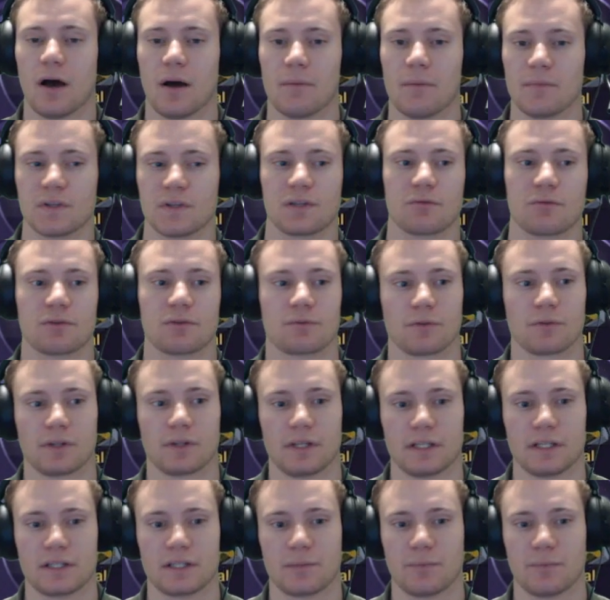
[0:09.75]
This was
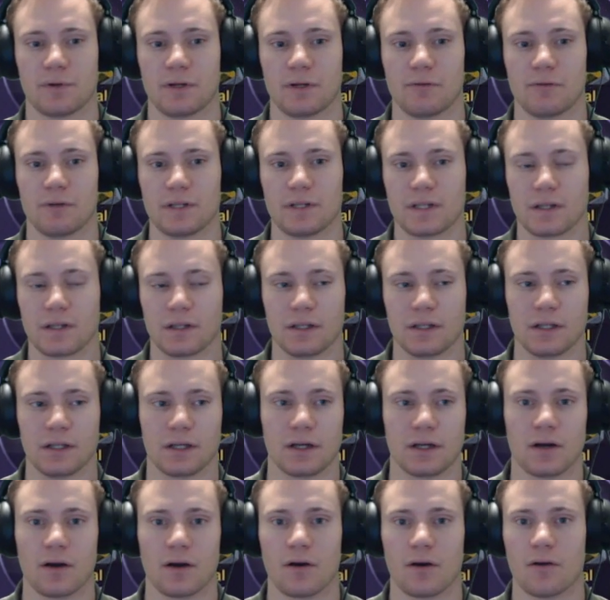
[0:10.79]
released pretty recently
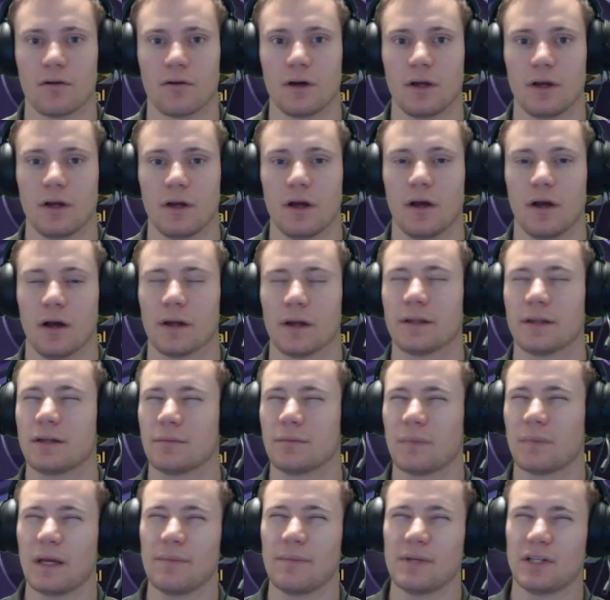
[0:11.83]
ago, I
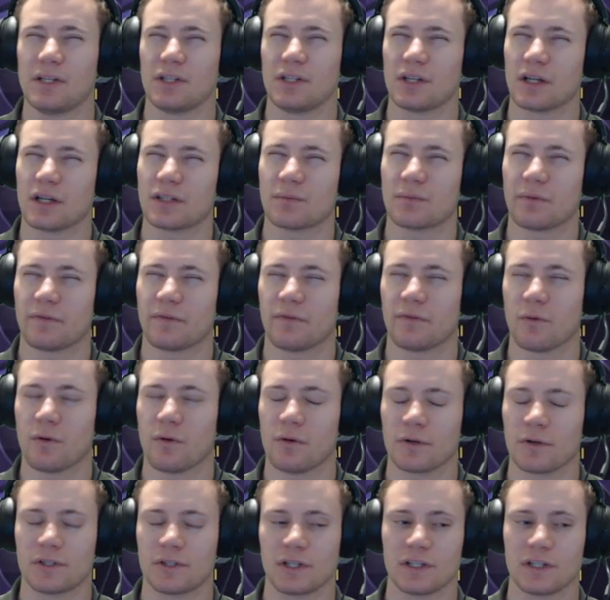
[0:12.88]
think maybe just
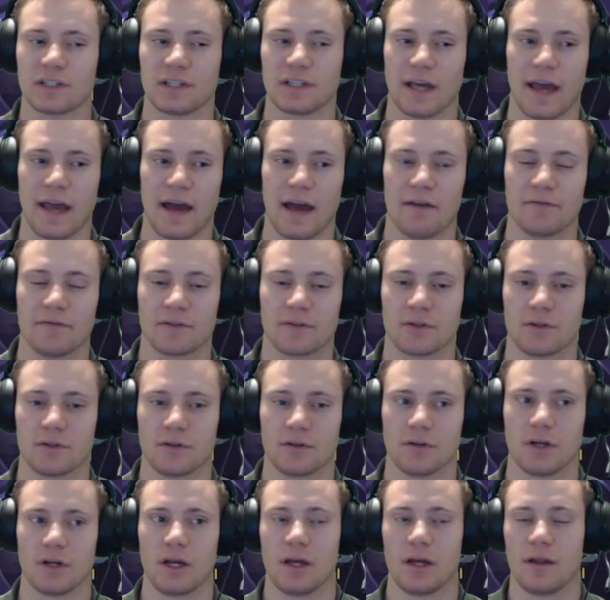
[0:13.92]
before, just
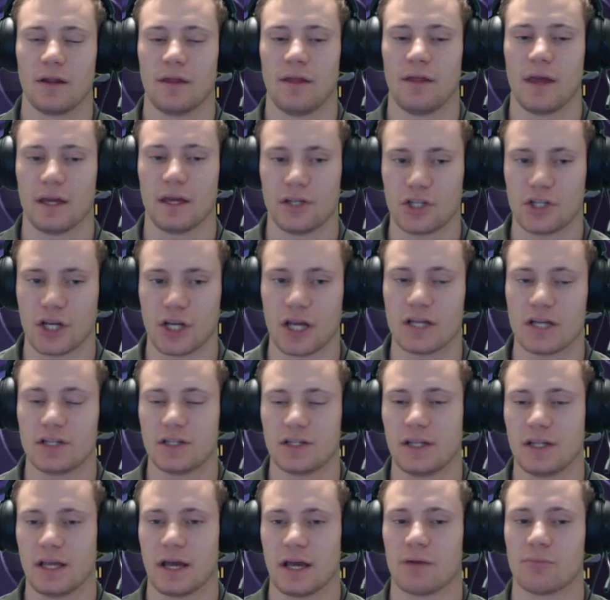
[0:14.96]
after they
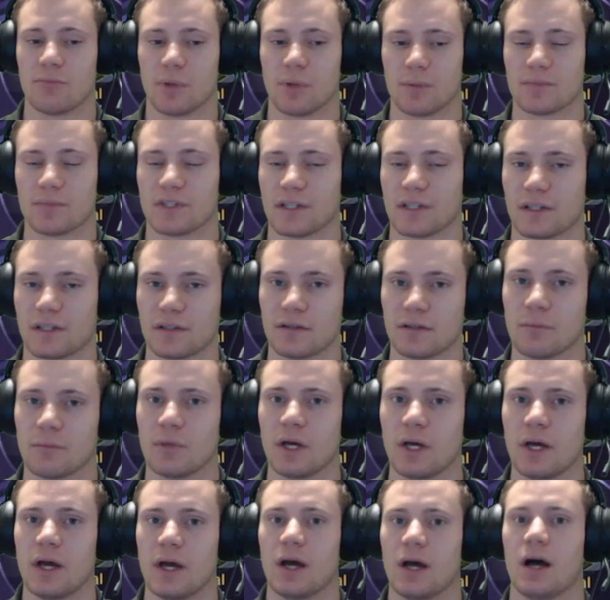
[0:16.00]
changed the emblem system.
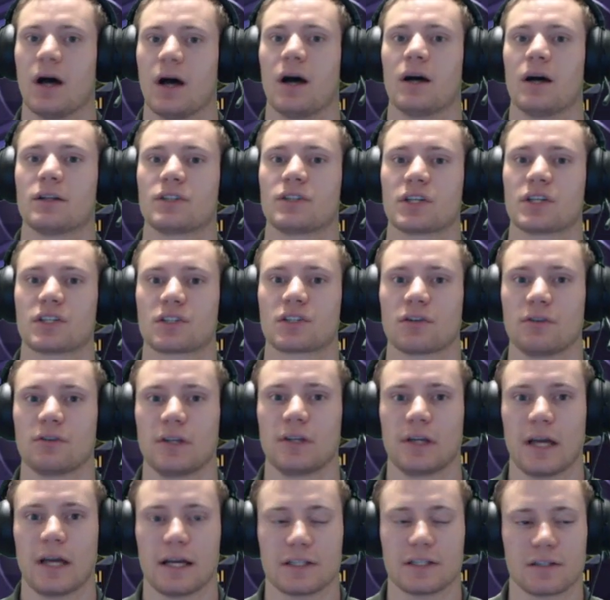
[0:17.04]
Just so
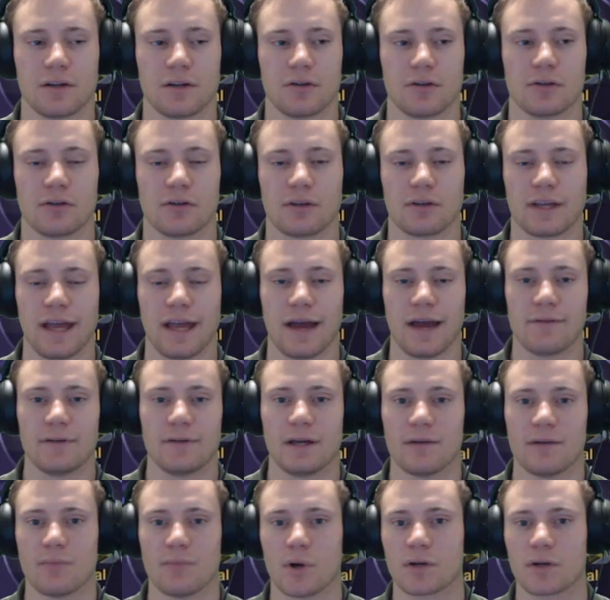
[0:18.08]
you guys know, a little
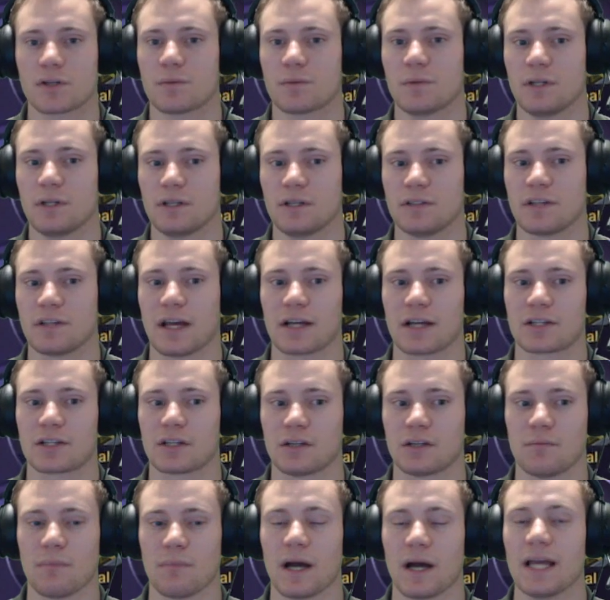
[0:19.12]
caveat, Marksman is
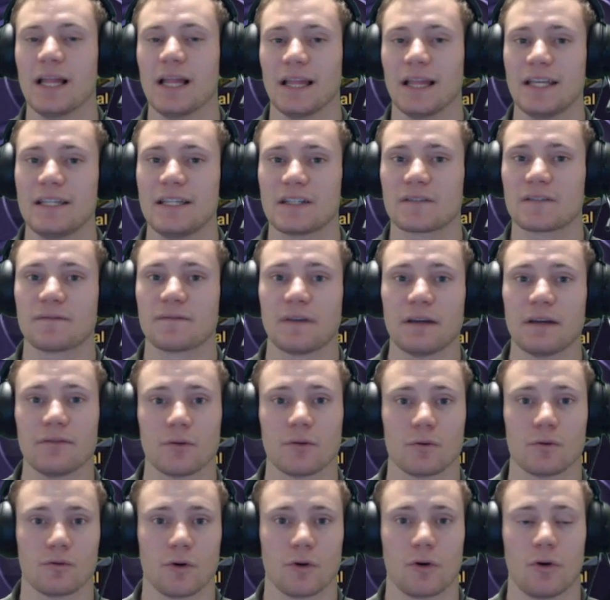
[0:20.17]
actually my least
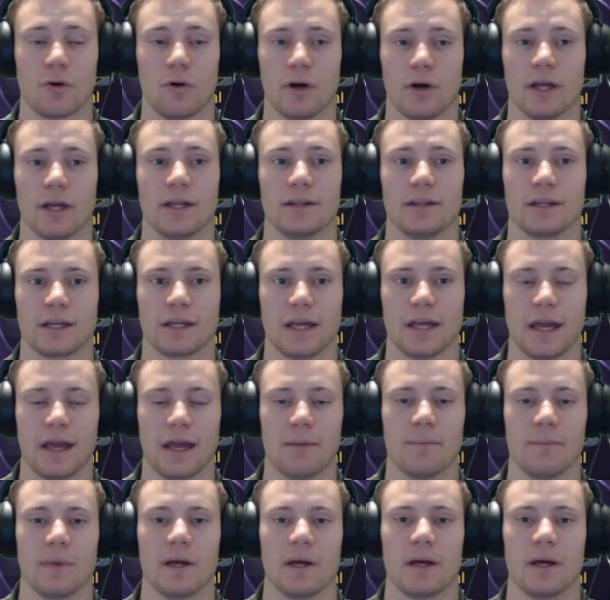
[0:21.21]
favorite role in the game.